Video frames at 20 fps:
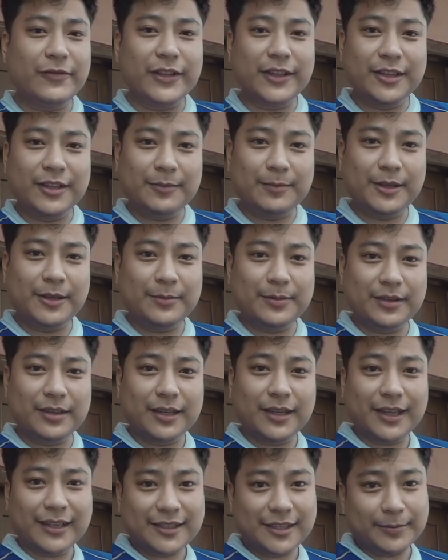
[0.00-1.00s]
whether the people
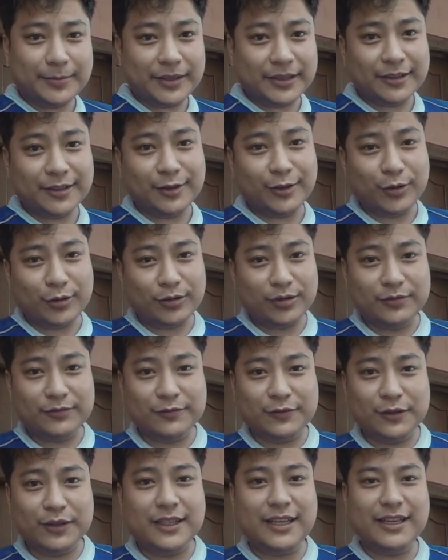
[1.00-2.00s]
are accepting the lockdown
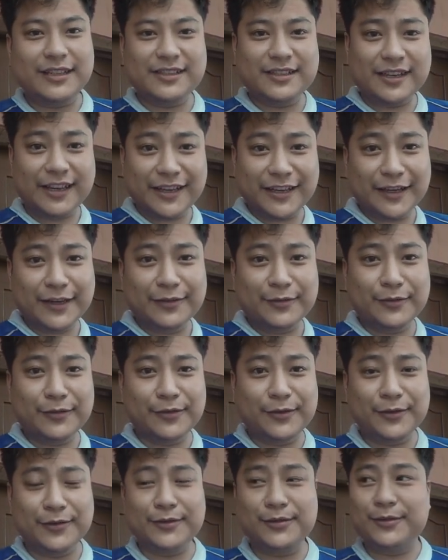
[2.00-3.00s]
fully and staying
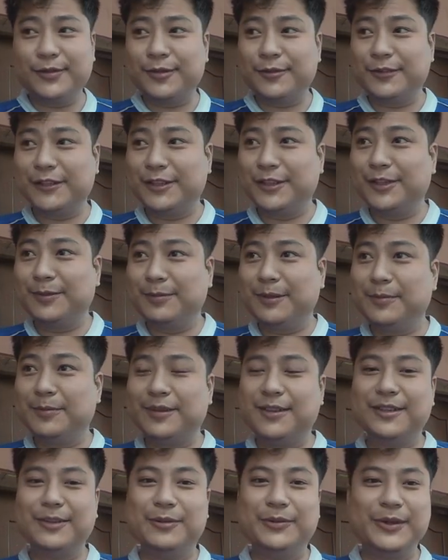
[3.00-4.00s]
indoors, or whether the
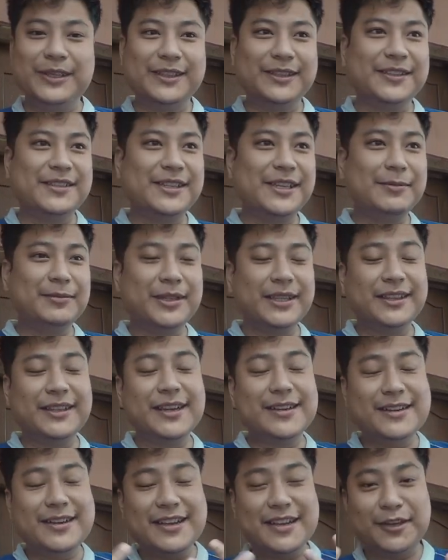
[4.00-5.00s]
people are doing the same thing
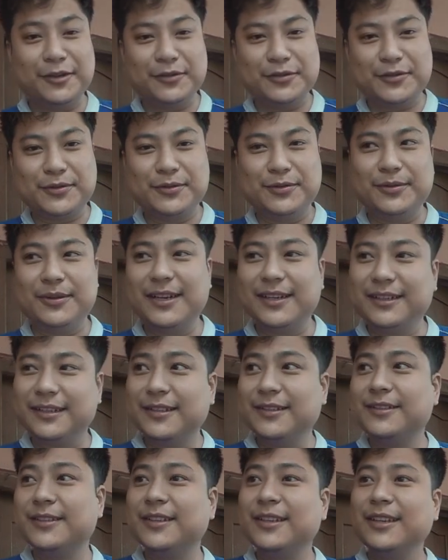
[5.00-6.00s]
that they used to do, that
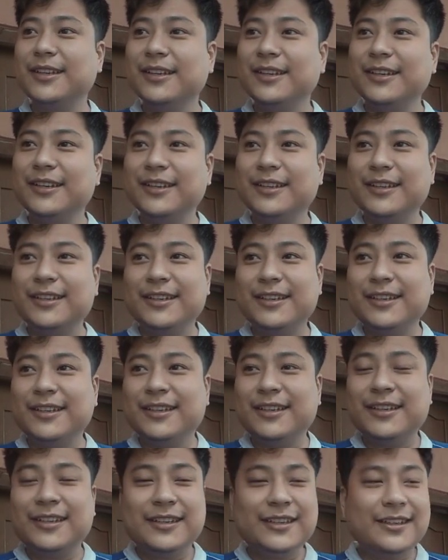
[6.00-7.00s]
is,
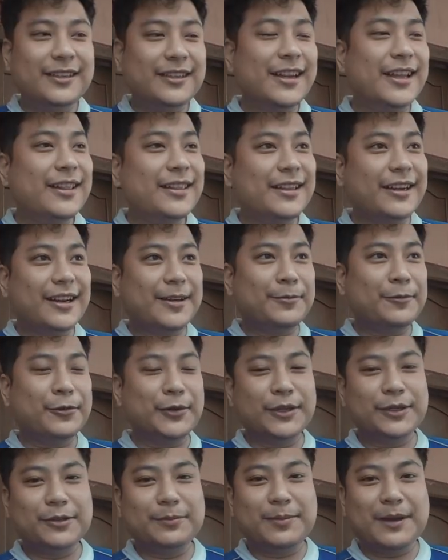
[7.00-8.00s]
tell that I'm
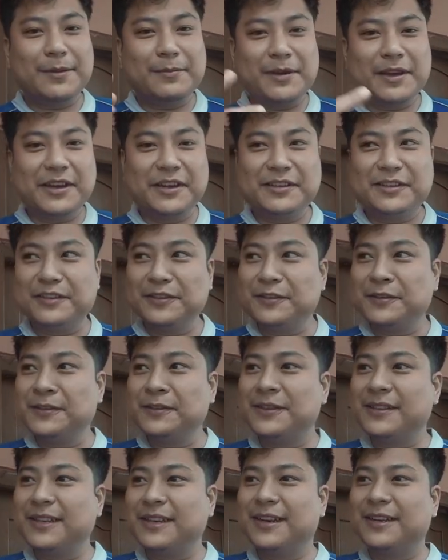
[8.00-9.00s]
going to buy
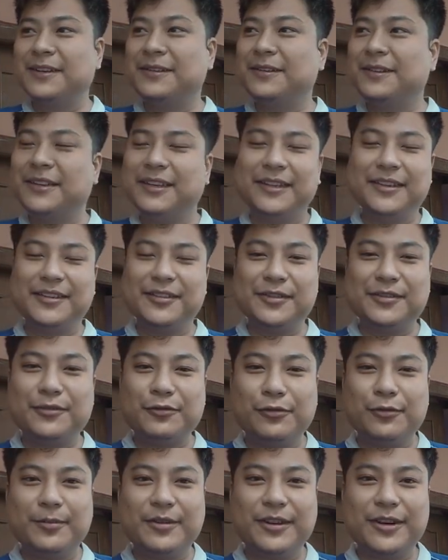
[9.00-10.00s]
medicines and they just
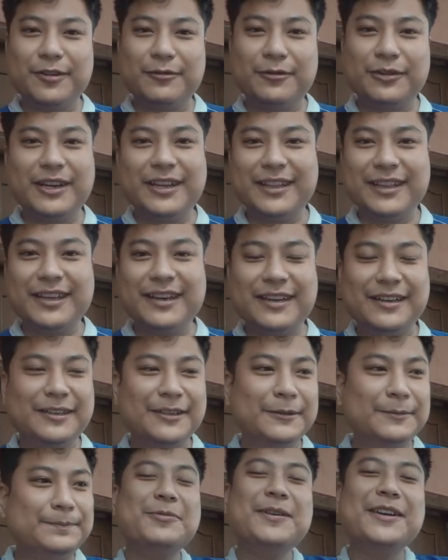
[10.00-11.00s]
roam around like that.
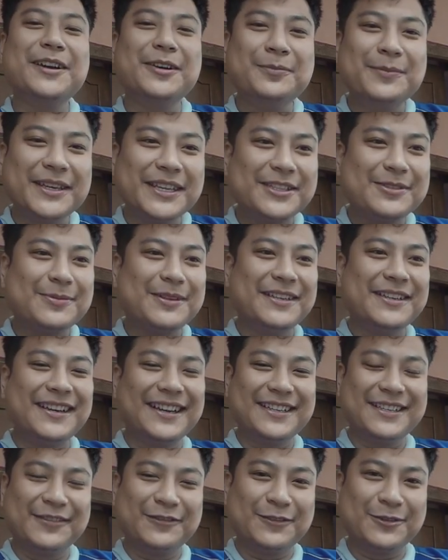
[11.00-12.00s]
To my amazement,
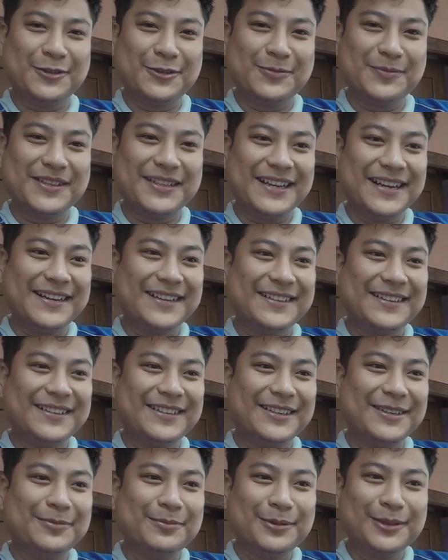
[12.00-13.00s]
Asif told me that
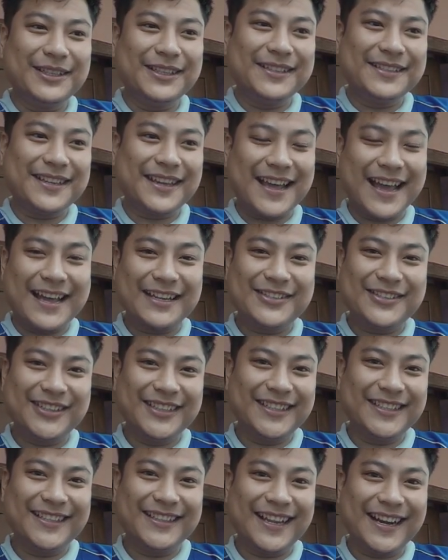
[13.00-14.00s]
the police are
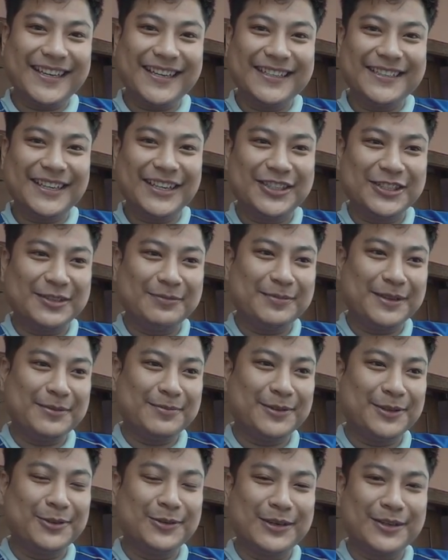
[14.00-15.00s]
actually lathi charging
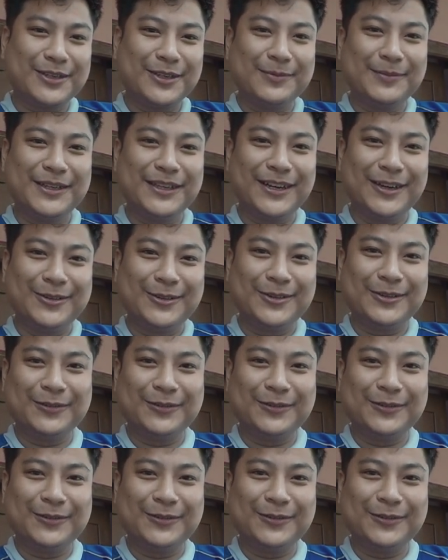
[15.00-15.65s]
people who are coming out